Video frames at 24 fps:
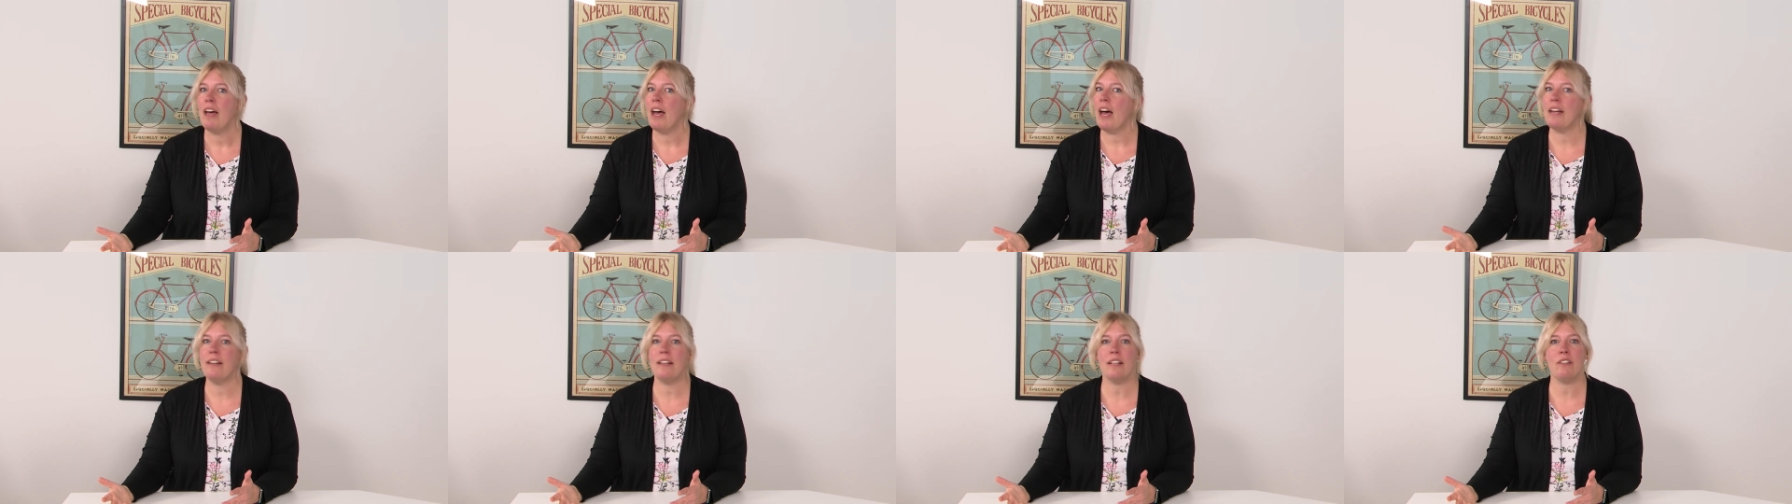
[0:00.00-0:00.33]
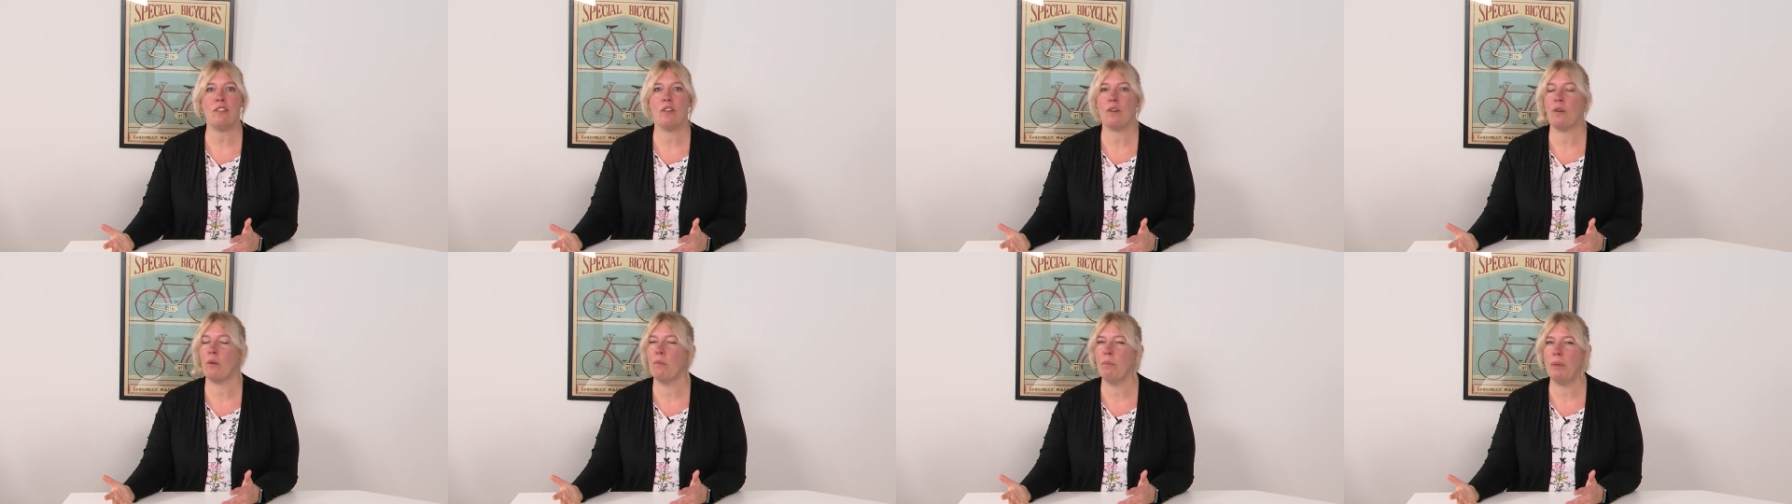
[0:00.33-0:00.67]
And
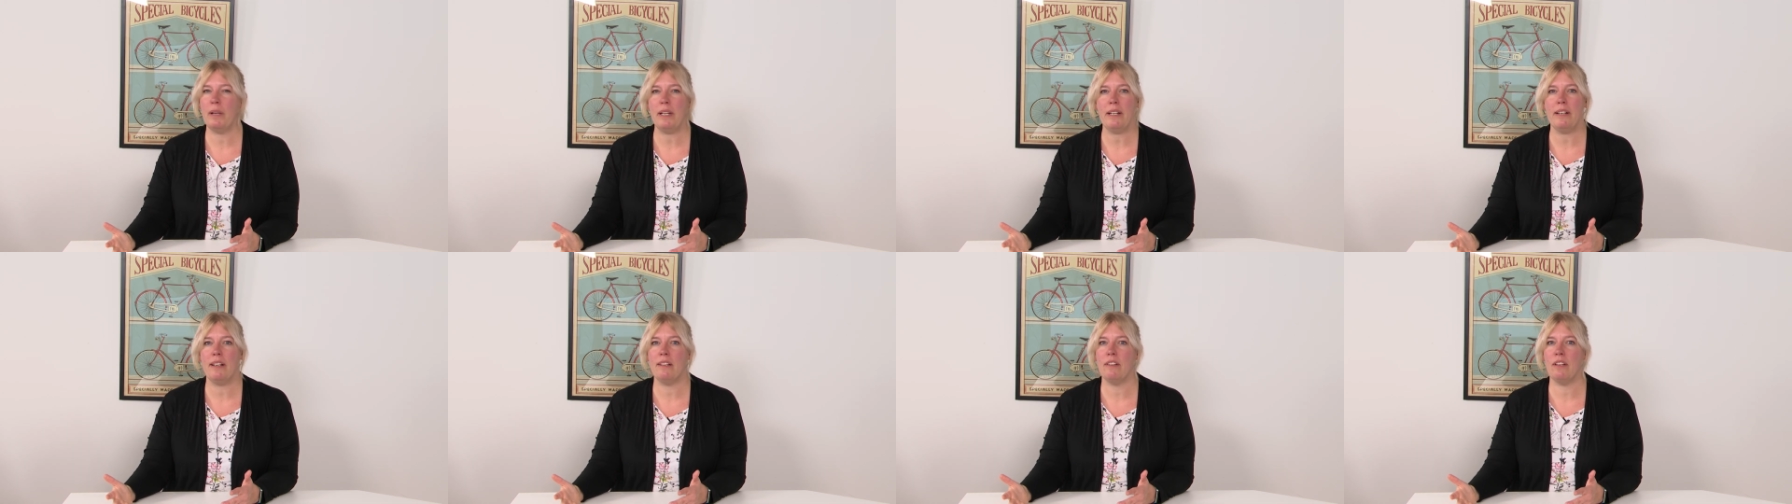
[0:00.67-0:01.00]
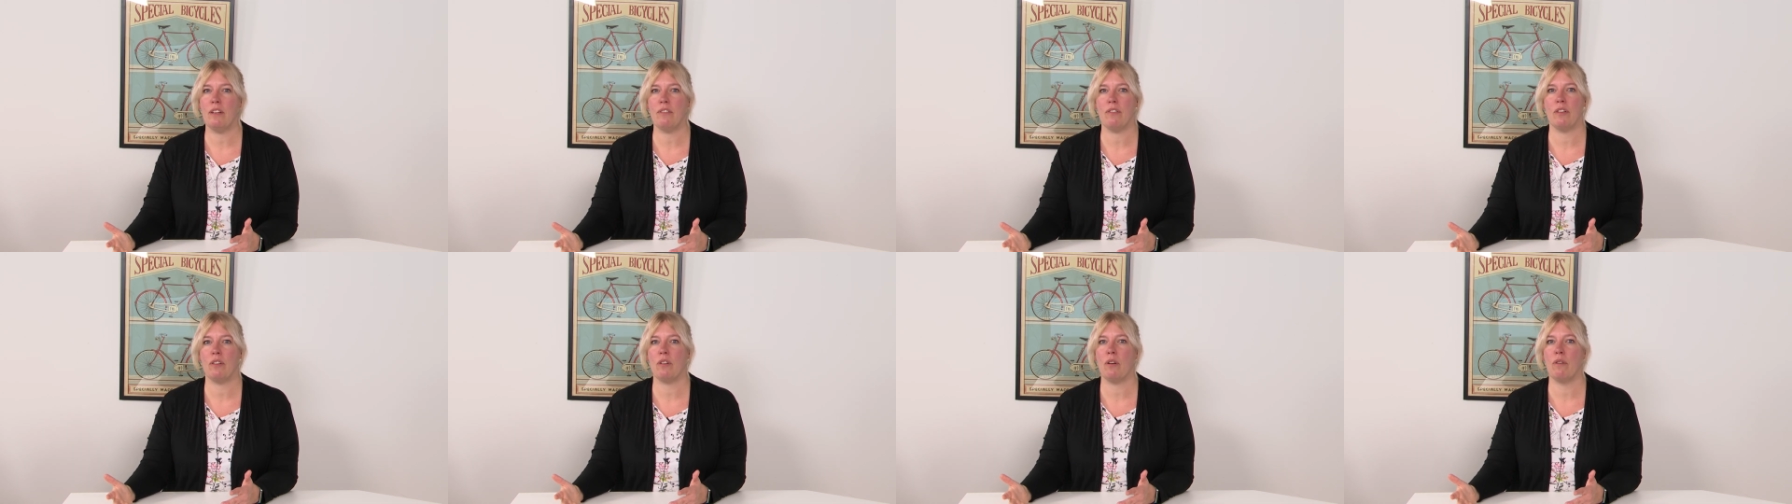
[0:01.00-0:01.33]
that's a completely
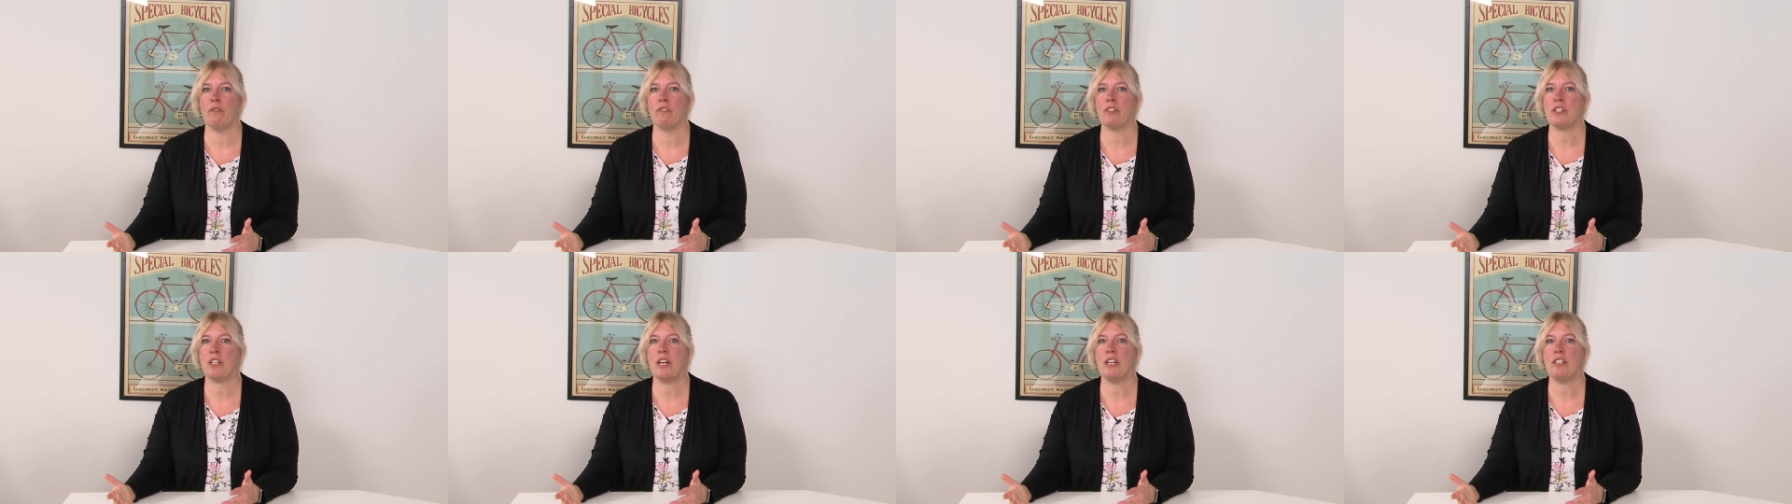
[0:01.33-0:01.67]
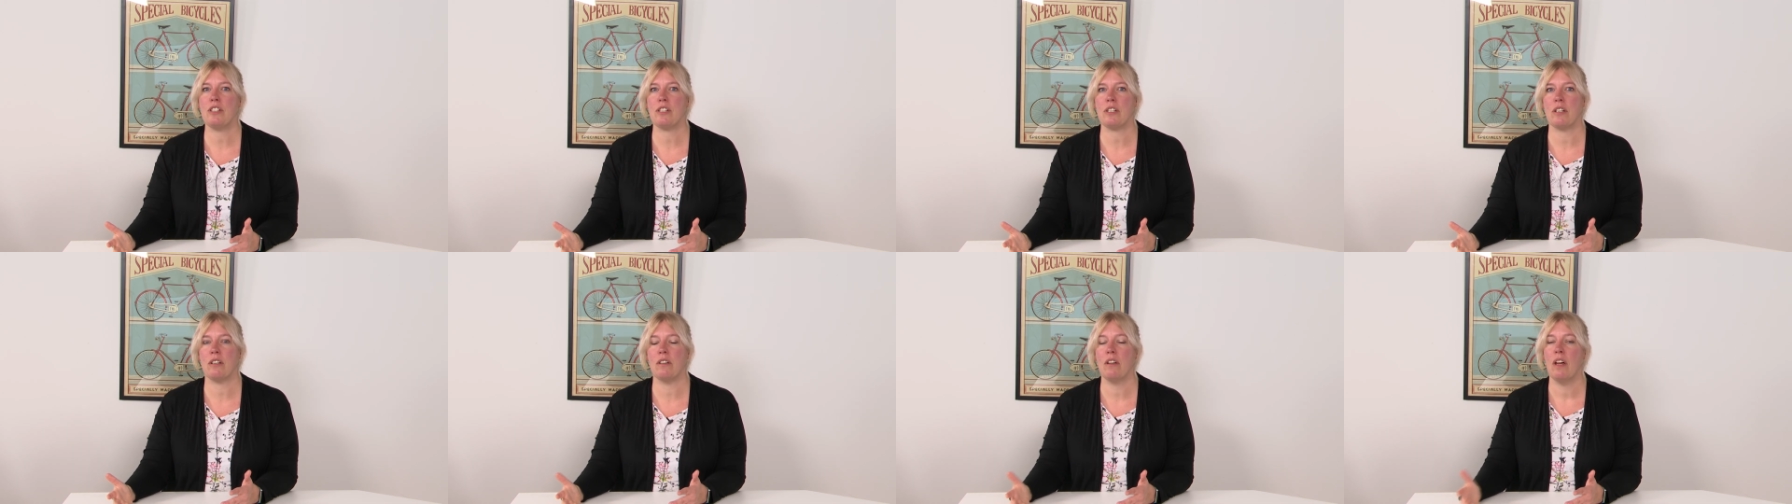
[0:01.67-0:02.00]
different
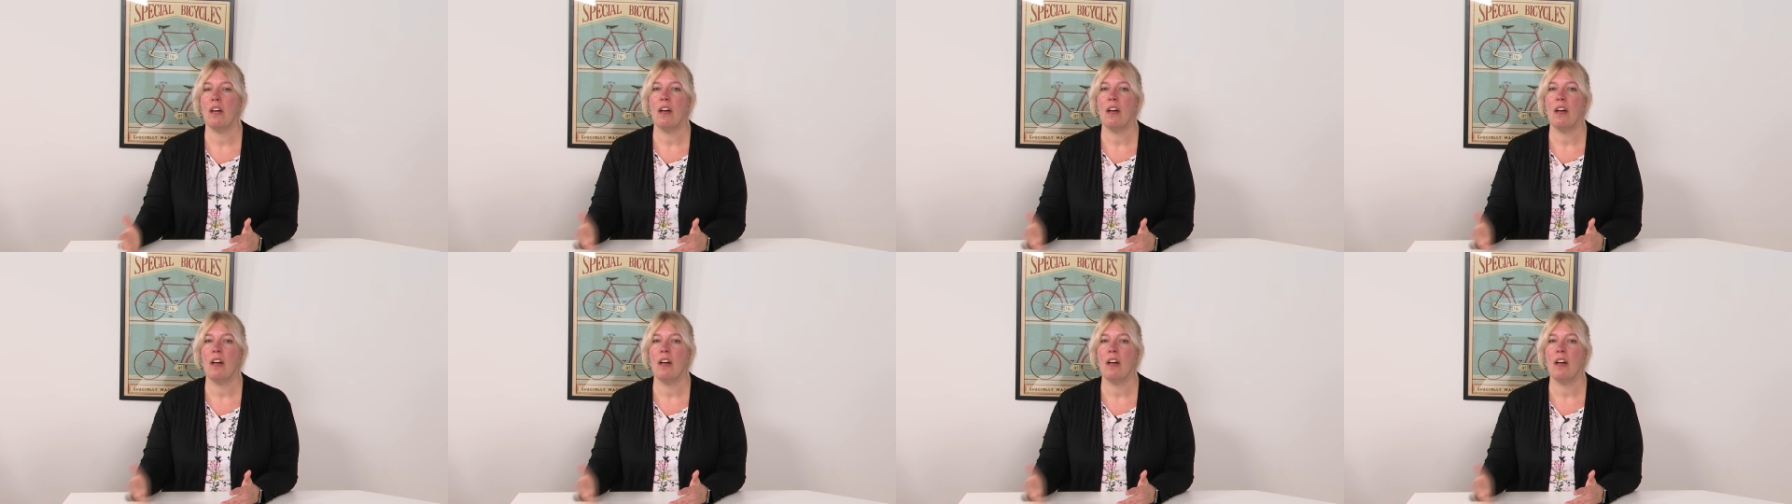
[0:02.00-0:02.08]
conversation.